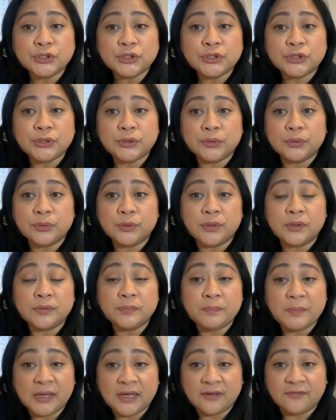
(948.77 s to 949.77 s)
to
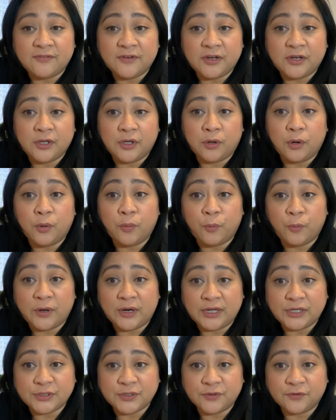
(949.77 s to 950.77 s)
make a video of what
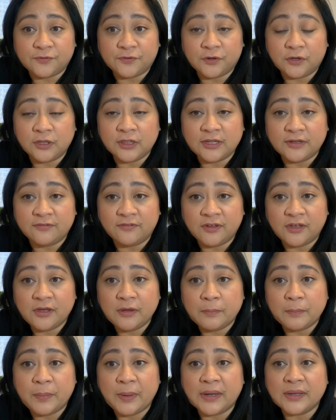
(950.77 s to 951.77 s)
I do for a
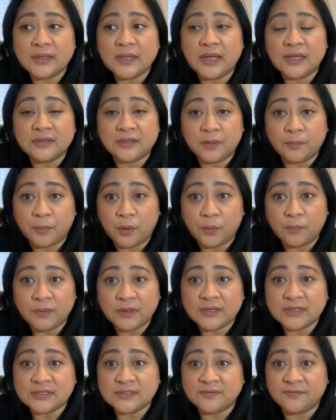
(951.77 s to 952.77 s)
living. But at the
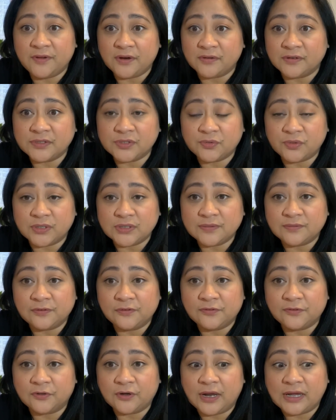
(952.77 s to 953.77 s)
moment, it's very stressful
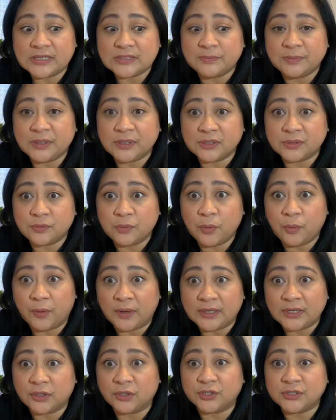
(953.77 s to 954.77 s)
for us because we
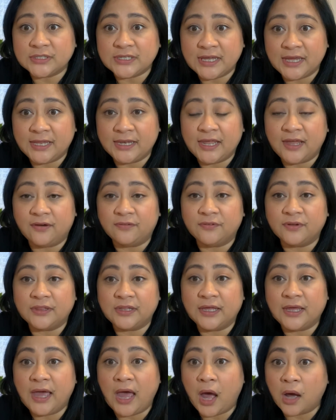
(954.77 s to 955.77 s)
want to contain
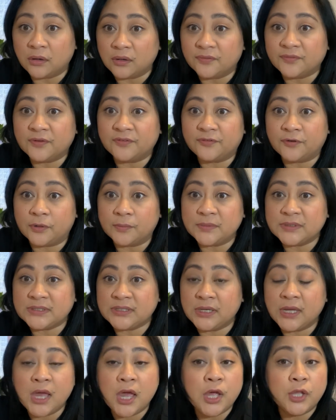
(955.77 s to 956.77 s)
everything out of the
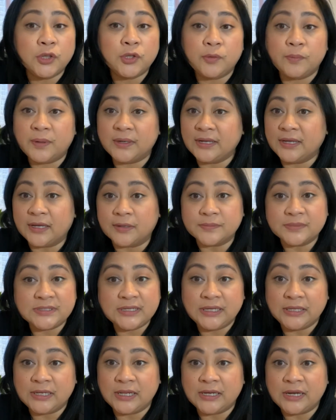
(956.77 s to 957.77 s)
pharmacy. Nobody comes
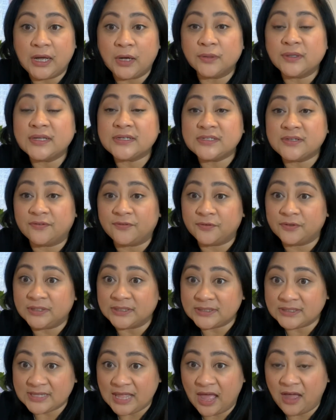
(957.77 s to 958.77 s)
in and out except for the
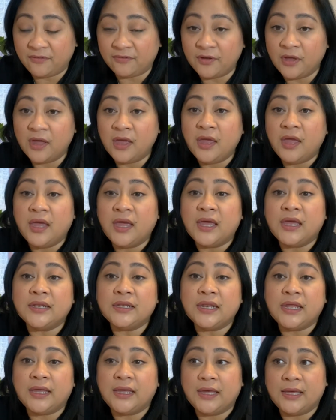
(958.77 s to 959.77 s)
staff, and they